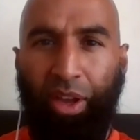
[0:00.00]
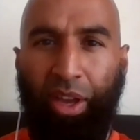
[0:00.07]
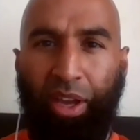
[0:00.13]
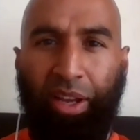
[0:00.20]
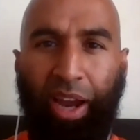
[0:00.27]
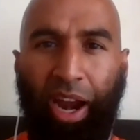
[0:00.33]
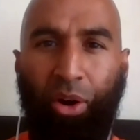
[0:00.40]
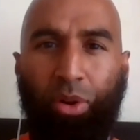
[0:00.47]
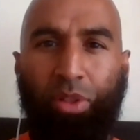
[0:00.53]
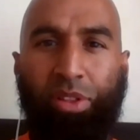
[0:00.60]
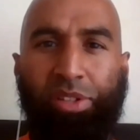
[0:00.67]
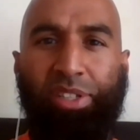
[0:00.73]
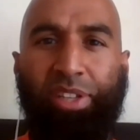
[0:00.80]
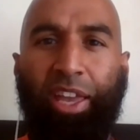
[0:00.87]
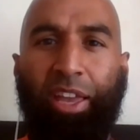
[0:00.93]
carry the
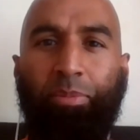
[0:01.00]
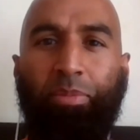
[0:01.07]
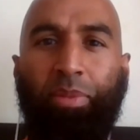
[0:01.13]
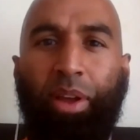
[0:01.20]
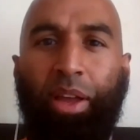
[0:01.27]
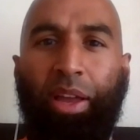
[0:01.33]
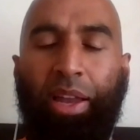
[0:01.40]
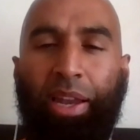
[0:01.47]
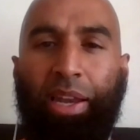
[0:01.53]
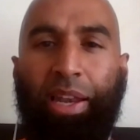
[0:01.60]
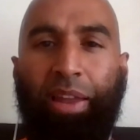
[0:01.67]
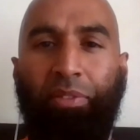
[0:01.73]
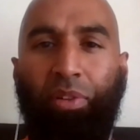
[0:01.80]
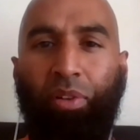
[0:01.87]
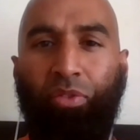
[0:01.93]
same
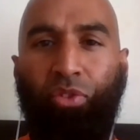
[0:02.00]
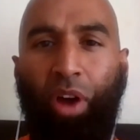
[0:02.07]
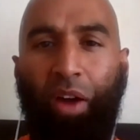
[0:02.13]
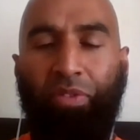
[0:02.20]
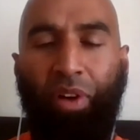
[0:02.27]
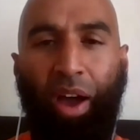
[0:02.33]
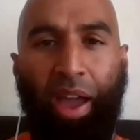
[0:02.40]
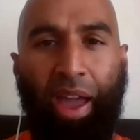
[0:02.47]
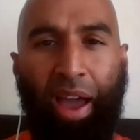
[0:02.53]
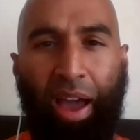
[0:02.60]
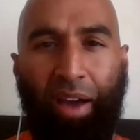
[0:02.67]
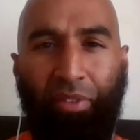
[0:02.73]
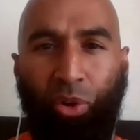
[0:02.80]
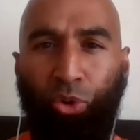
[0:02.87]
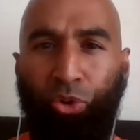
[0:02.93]
level of drive that I
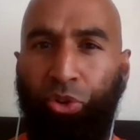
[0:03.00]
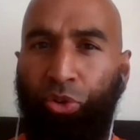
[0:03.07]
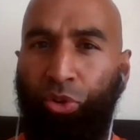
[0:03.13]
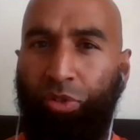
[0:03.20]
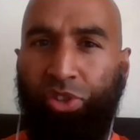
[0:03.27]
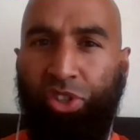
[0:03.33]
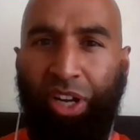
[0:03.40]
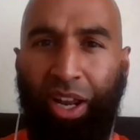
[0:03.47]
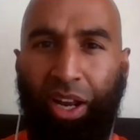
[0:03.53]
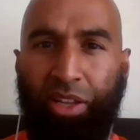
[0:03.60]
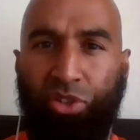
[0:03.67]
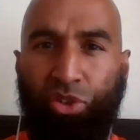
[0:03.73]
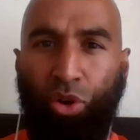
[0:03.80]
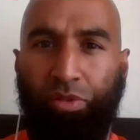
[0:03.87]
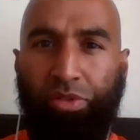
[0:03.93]
have, and also sort of
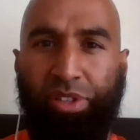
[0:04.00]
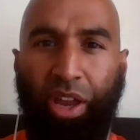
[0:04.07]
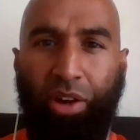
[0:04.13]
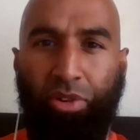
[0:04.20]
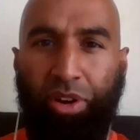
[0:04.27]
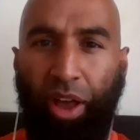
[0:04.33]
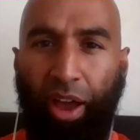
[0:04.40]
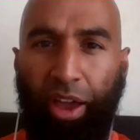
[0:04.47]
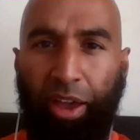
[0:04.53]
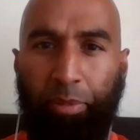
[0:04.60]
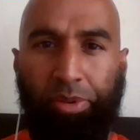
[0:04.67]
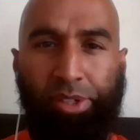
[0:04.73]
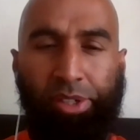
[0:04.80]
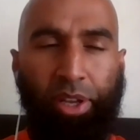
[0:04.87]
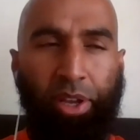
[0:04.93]
challenge
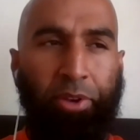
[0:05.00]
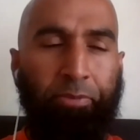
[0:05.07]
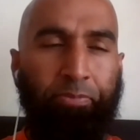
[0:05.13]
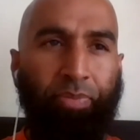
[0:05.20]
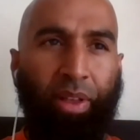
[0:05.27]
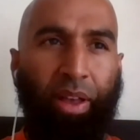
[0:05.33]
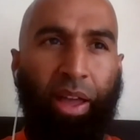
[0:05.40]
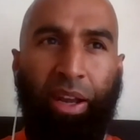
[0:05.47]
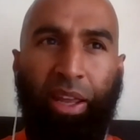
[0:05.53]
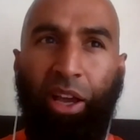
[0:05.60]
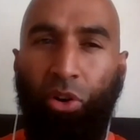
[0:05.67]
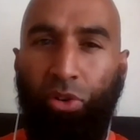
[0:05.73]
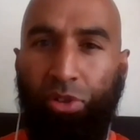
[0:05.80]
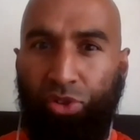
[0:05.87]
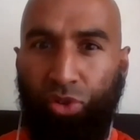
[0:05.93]
stereotypes, and
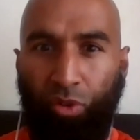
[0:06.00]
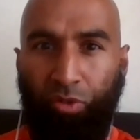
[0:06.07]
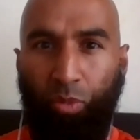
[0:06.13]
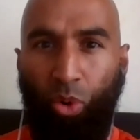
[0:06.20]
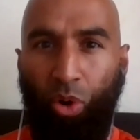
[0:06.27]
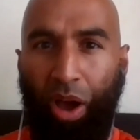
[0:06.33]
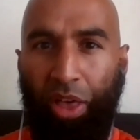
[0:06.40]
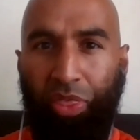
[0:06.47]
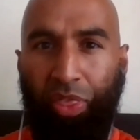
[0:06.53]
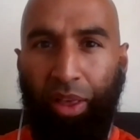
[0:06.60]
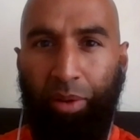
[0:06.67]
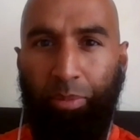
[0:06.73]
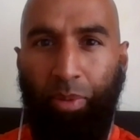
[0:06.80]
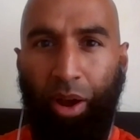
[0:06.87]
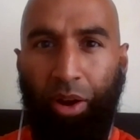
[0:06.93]
encourage more
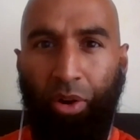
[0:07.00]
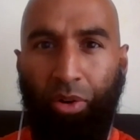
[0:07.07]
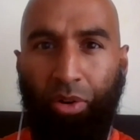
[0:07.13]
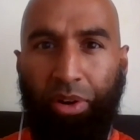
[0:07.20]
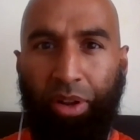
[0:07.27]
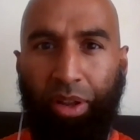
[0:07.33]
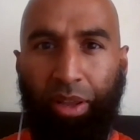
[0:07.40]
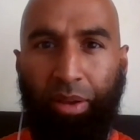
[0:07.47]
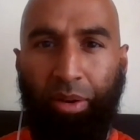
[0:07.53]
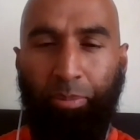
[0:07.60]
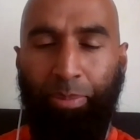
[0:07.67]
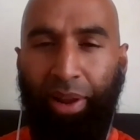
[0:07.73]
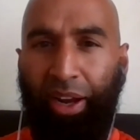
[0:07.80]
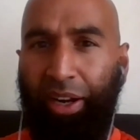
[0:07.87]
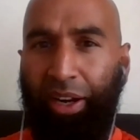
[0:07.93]

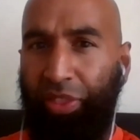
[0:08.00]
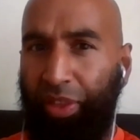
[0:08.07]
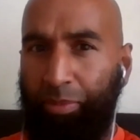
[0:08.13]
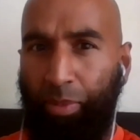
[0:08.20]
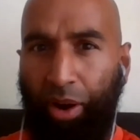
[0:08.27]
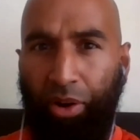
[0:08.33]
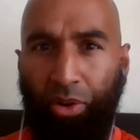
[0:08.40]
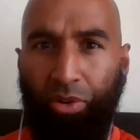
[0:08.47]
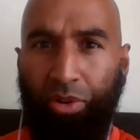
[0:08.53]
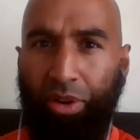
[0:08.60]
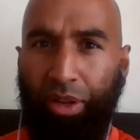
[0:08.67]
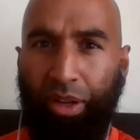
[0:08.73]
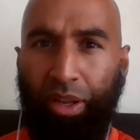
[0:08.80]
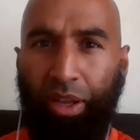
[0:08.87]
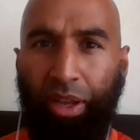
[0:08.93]
black and ethnic
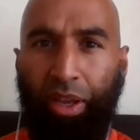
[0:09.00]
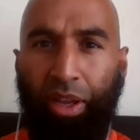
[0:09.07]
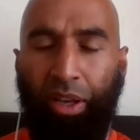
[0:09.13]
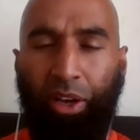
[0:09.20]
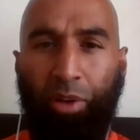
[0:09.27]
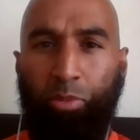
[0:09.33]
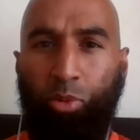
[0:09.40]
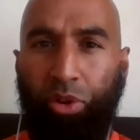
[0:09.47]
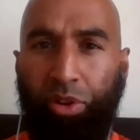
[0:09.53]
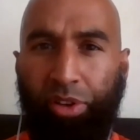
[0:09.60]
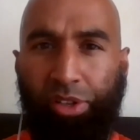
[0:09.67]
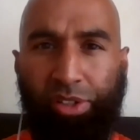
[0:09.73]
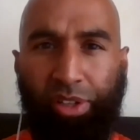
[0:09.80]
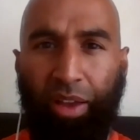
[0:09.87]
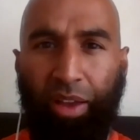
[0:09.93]
minority
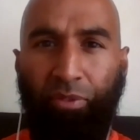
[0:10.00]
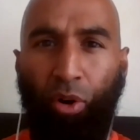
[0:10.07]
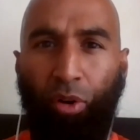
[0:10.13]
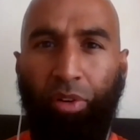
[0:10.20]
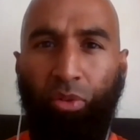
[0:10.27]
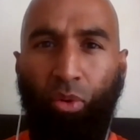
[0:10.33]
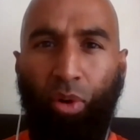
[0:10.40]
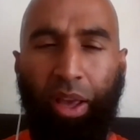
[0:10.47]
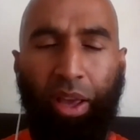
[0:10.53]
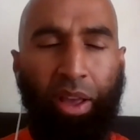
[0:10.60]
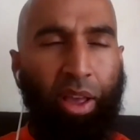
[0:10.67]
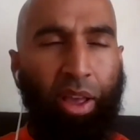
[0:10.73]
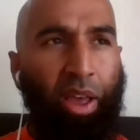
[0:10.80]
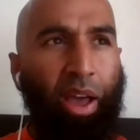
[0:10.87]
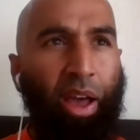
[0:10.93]
communities to get involved in running.
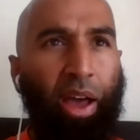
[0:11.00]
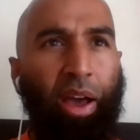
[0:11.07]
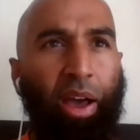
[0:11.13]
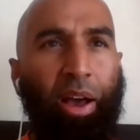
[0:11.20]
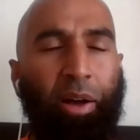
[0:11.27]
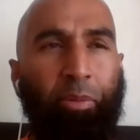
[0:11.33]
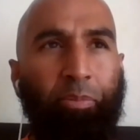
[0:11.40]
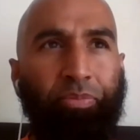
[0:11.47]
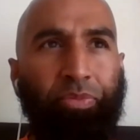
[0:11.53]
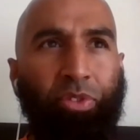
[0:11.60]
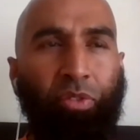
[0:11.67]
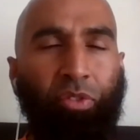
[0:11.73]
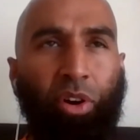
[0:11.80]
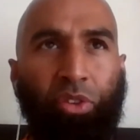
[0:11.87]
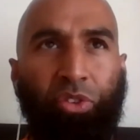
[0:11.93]
So
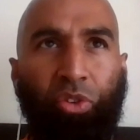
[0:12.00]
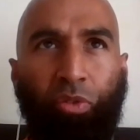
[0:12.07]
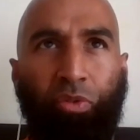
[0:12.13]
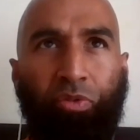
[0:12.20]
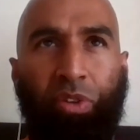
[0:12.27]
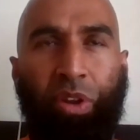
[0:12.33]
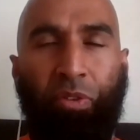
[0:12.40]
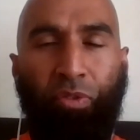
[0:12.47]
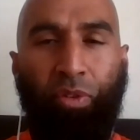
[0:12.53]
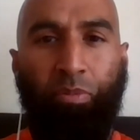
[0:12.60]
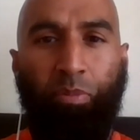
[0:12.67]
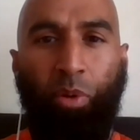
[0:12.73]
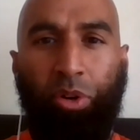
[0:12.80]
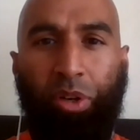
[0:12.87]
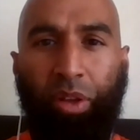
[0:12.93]
I've got different
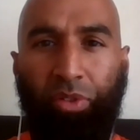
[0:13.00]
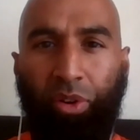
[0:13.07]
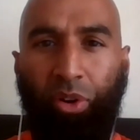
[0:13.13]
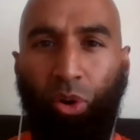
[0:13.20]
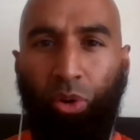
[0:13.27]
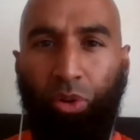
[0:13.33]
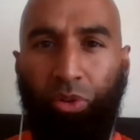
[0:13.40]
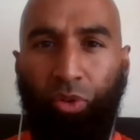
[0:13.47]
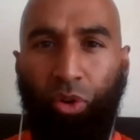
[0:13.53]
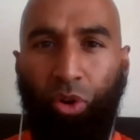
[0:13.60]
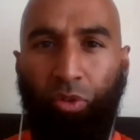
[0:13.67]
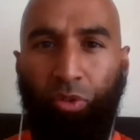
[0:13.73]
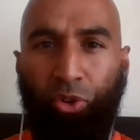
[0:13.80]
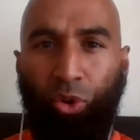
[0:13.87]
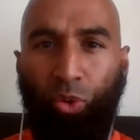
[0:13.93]
motives and goals
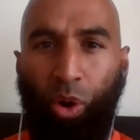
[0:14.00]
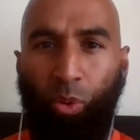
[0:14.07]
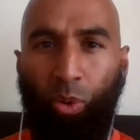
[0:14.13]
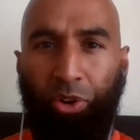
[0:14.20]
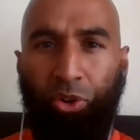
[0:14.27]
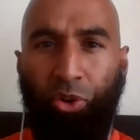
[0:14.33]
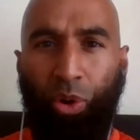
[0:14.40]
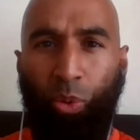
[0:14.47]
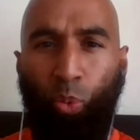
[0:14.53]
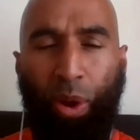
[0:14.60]
for doing what I want to do. And